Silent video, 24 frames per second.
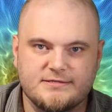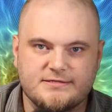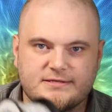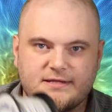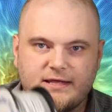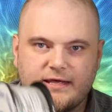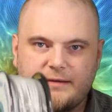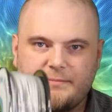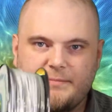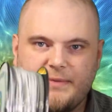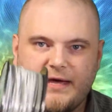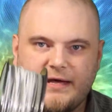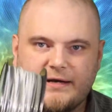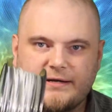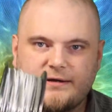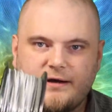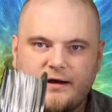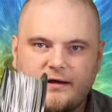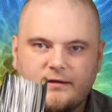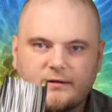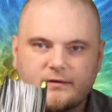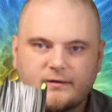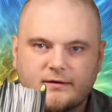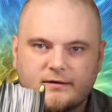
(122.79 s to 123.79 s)
it's not a bad
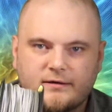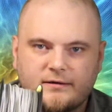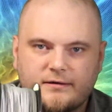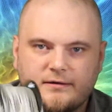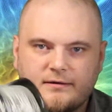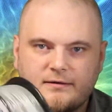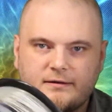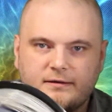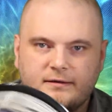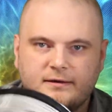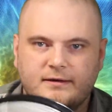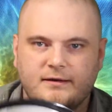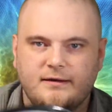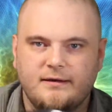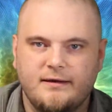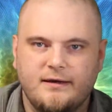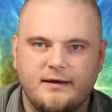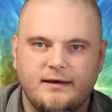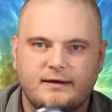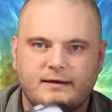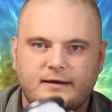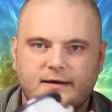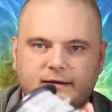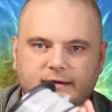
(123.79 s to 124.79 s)
color.
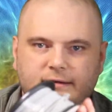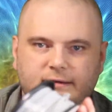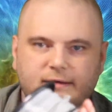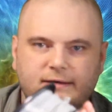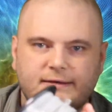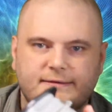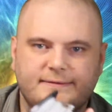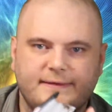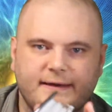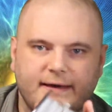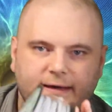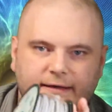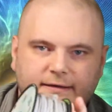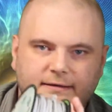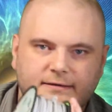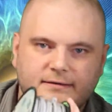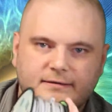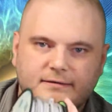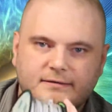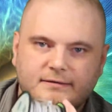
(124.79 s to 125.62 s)
I kind of like that.